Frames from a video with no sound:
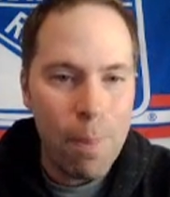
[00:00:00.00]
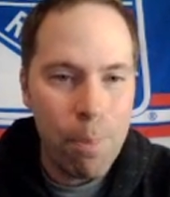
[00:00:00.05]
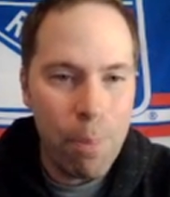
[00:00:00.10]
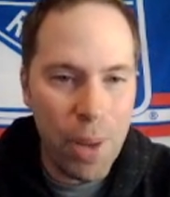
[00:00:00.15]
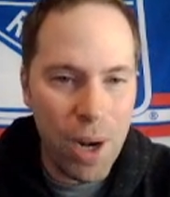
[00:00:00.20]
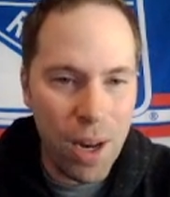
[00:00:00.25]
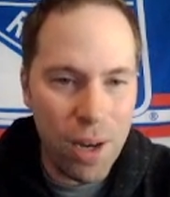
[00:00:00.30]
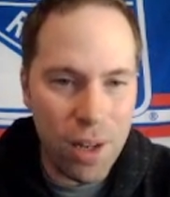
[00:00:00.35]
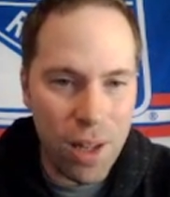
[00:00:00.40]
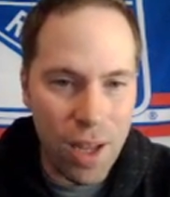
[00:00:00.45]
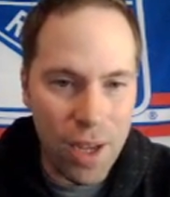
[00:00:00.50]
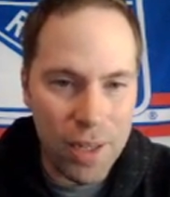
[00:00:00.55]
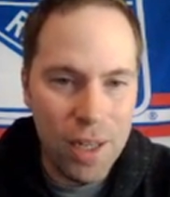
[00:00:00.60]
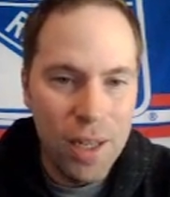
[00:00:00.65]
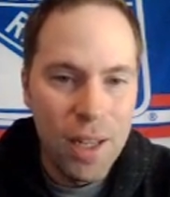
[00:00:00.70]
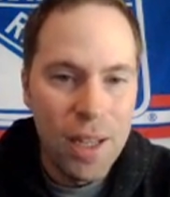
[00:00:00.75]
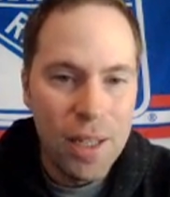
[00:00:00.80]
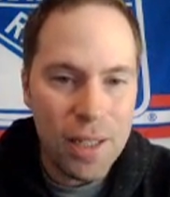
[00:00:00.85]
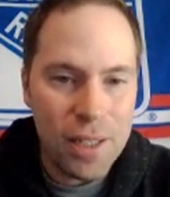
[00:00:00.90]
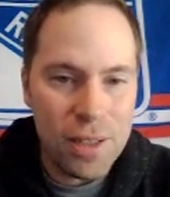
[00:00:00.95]
BetOnline
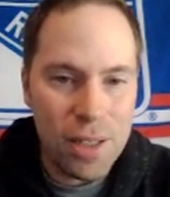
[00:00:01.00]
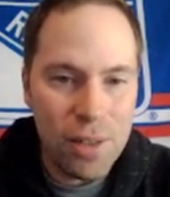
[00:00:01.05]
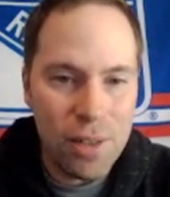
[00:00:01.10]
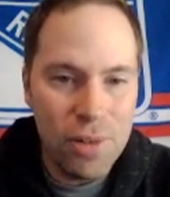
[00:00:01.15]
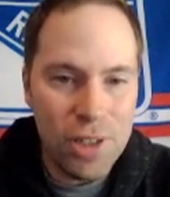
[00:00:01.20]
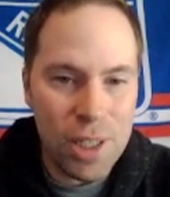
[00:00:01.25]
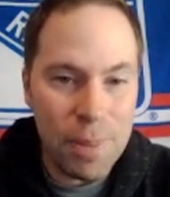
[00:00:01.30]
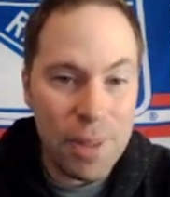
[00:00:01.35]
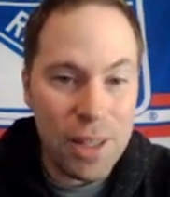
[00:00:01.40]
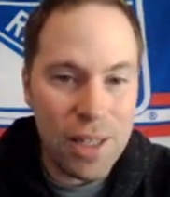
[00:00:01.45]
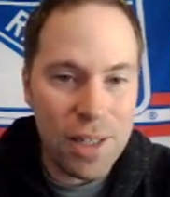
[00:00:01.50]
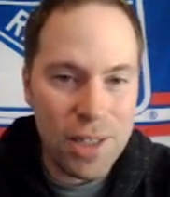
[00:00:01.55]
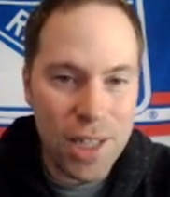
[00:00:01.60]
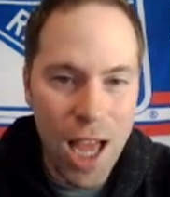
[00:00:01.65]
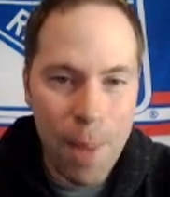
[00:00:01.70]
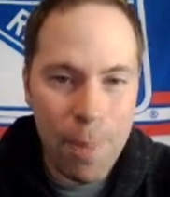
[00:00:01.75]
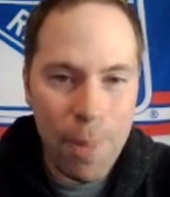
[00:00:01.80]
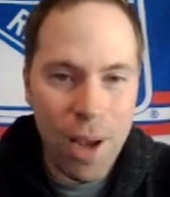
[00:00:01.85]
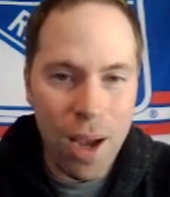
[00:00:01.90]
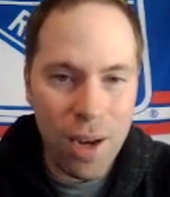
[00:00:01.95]
continues to be the
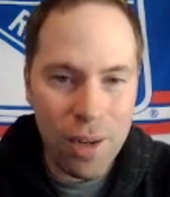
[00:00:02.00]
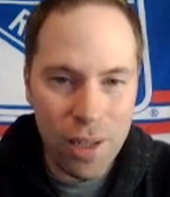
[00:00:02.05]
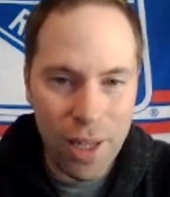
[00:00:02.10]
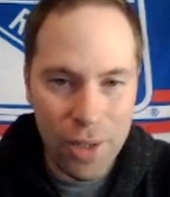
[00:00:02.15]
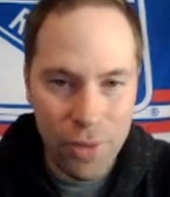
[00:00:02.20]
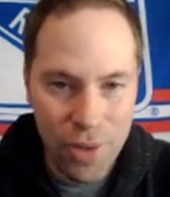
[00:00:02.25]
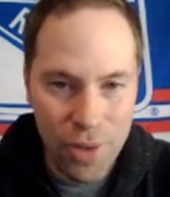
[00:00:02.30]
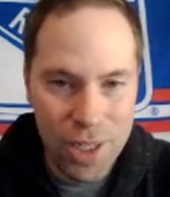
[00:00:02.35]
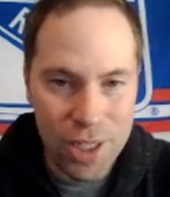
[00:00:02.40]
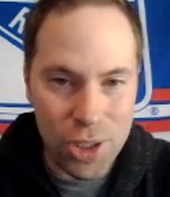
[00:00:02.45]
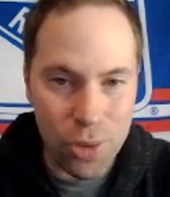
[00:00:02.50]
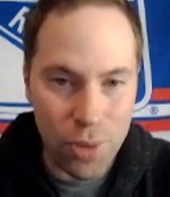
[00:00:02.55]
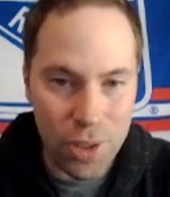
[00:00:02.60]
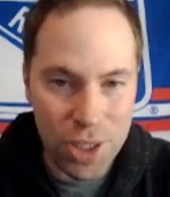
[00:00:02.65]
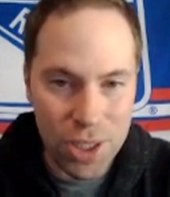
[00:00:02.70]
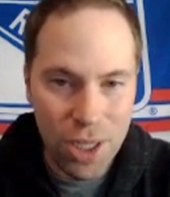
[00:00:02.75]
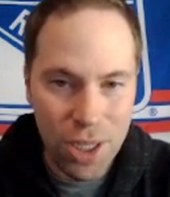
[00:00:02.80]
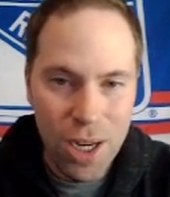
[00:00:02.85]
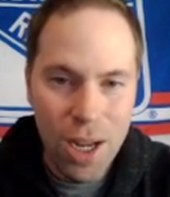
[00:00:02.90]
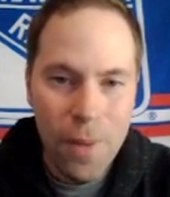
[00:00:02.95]
top online
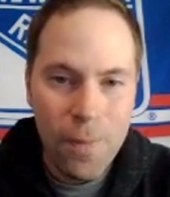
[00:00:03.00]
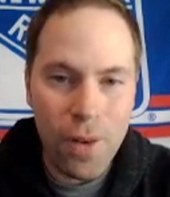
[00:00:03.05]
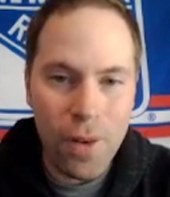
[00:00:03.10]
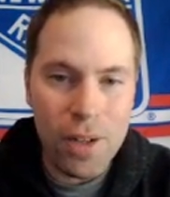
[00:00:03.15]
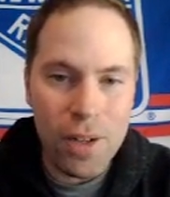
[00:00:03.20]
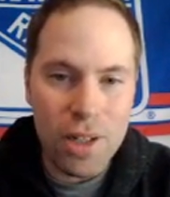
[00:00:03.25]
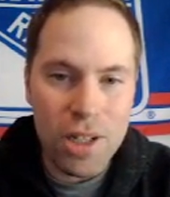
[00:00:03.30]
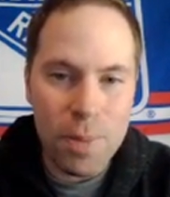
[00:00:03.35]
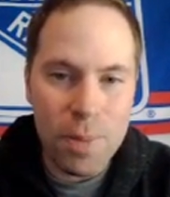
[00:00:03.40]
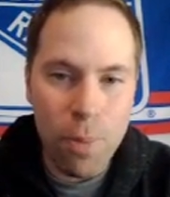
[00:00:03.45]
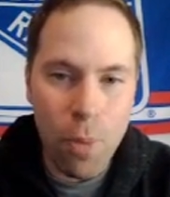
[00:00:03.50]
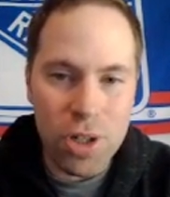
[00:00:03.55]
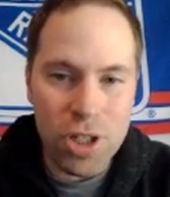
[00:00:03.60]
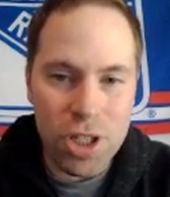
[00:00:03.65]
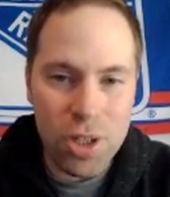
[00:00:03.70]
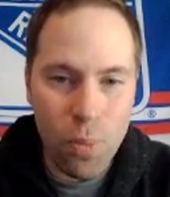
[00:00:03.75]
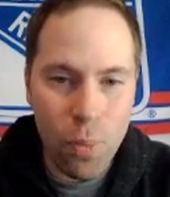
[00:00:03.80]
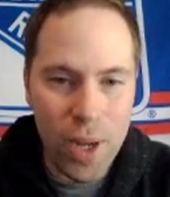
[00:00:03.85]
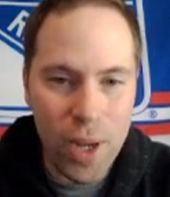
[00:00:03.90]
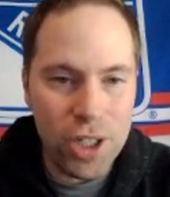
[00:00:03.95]
resource for all your
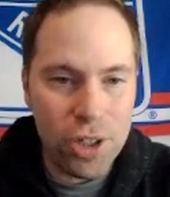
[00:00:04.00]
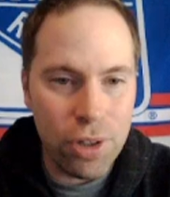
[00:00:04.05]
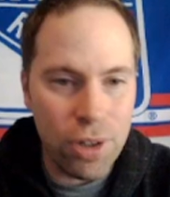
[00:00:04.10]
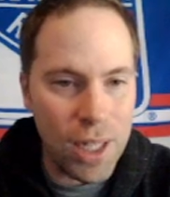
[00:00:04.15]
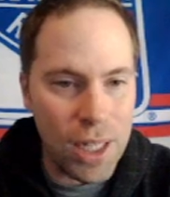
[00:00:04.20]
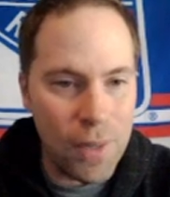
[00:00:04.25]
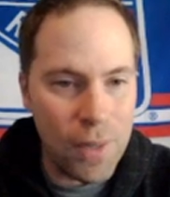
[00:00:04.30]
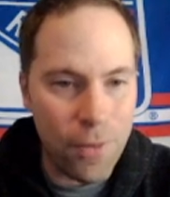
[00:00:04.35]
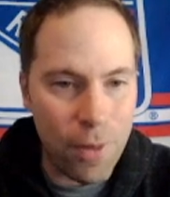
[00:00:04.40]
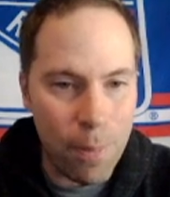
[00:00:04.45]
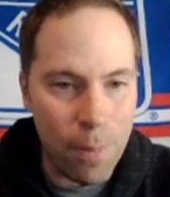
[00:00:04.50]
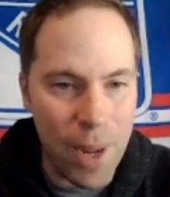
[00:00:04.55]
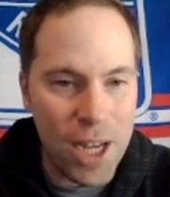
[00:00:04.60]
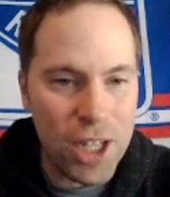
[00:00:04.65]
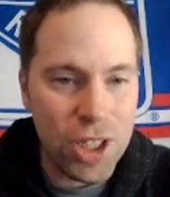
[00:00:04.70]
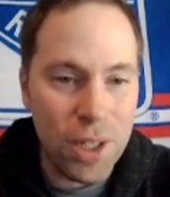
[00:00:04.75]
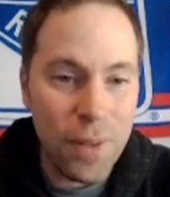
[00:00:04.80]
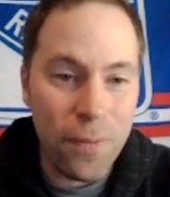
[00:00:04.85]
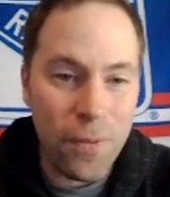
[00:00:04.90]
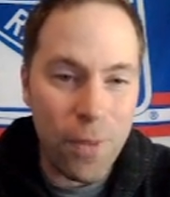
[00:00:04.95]
sports wagering
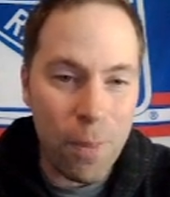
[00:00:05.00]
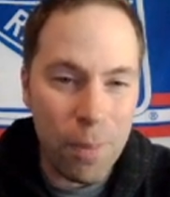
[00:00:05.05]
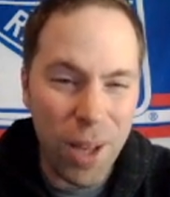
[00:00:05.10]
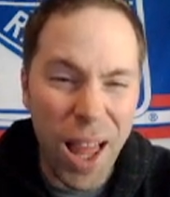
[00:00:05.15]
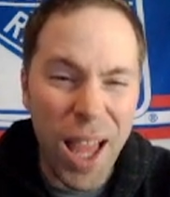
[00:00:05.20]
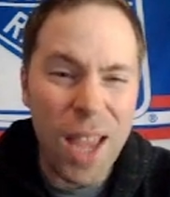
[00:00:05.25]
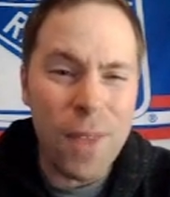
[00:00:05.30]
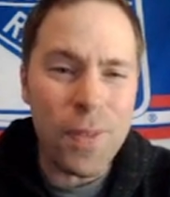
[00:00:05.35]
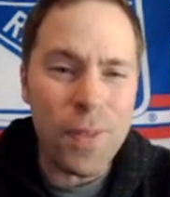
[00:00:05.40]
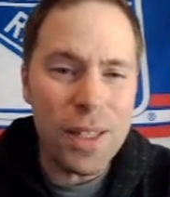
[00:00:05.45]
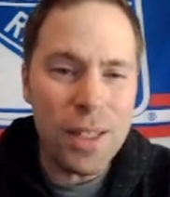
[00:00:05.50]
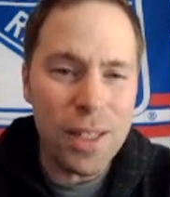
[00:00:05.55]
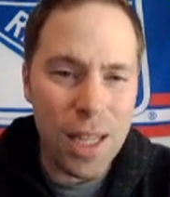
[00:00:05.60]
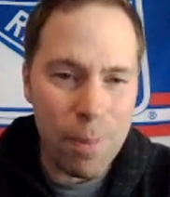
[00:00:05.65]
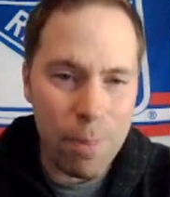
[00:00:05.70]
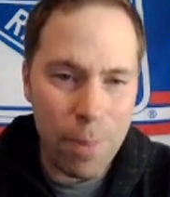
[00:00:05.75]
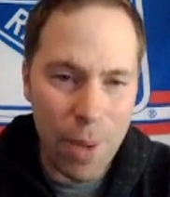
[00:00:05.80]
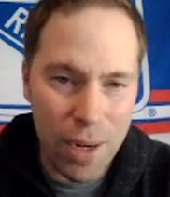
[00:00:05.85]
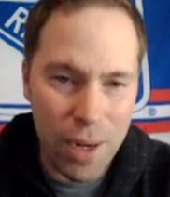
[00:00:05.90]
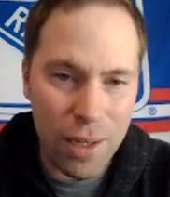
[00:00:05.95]
information, from live
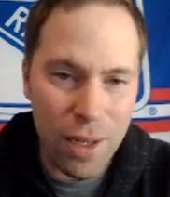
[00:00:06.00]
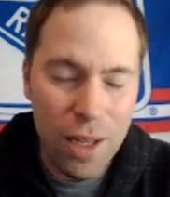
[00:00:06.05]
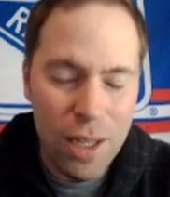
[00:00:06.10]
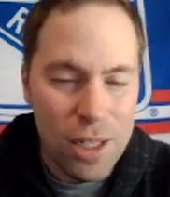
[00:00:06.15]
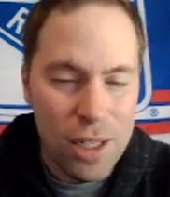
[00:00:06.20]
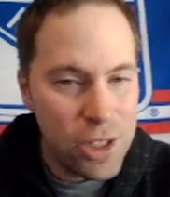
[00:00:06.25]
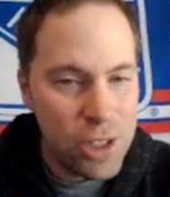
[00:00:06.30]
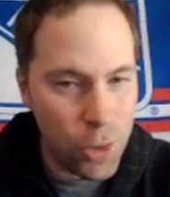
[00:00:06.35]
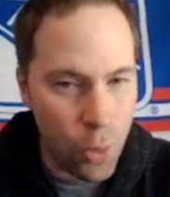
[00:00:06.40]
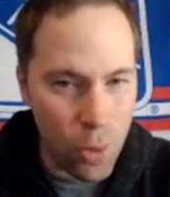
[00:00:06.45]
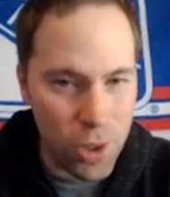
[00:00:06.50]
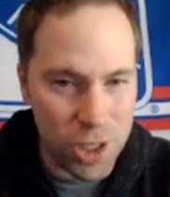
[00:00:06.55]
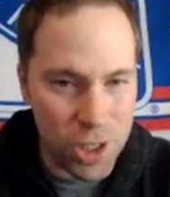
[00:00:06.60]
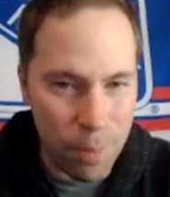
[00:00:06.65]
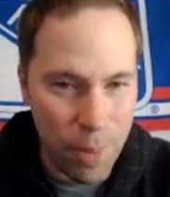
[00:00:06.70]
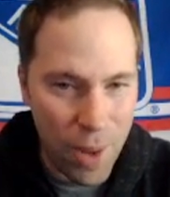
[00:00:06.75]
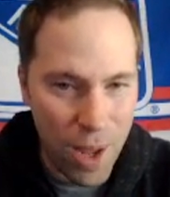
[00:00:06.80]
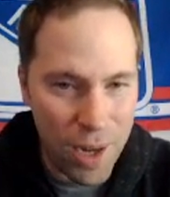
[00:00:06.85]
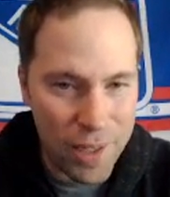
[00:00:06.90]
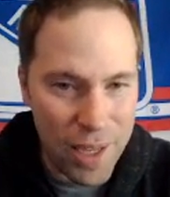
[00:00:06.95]
in-game betting, scores,
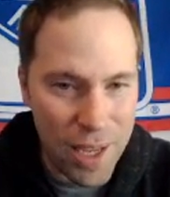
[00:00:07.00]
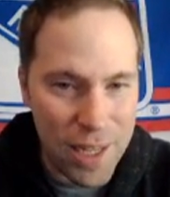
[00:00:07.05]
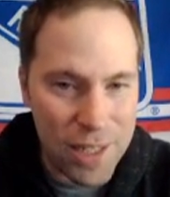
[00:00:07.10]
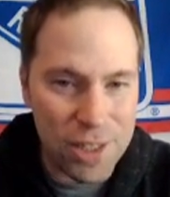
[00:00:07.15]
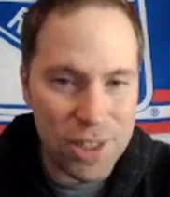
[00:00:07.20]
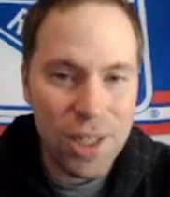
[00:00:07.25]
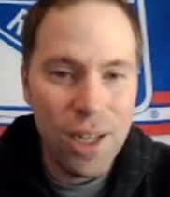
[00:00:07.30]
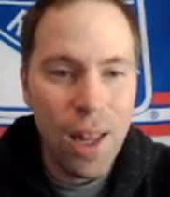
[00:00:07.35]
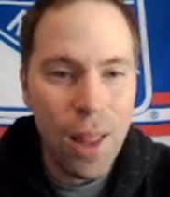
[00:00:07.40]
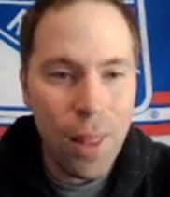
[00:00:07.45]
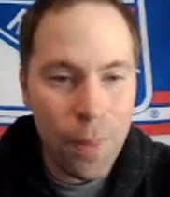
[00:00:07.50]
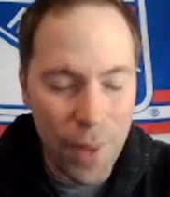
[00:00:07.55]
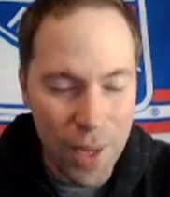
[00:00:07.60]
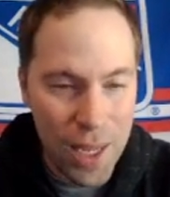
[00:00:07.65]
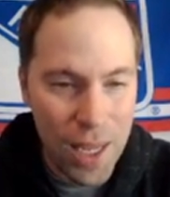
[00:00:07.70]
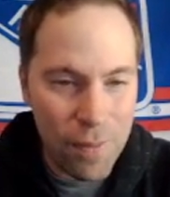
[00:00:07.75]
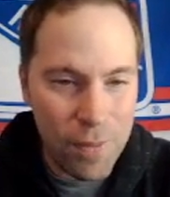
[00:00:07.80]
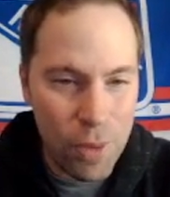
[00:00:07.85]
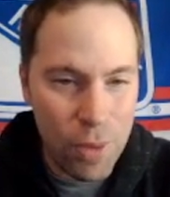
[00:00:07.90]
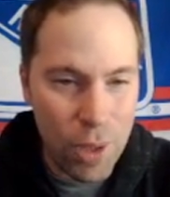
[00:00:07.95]
and podcasts.
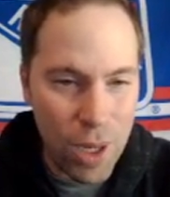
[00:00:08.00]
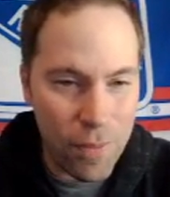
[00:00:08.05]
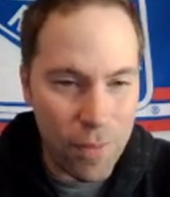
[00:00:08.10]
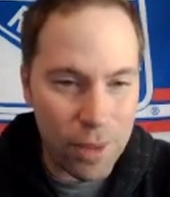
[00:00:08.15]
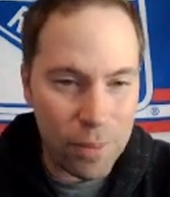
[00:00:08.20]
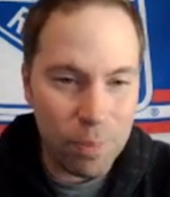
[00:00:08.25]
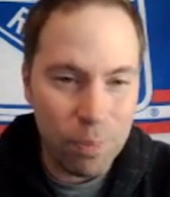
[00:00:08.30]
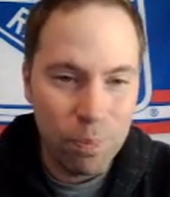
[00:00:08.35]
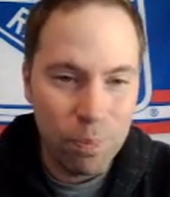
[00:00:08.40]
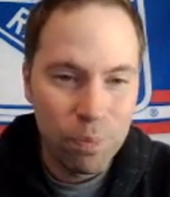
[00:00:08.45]
They have you covered.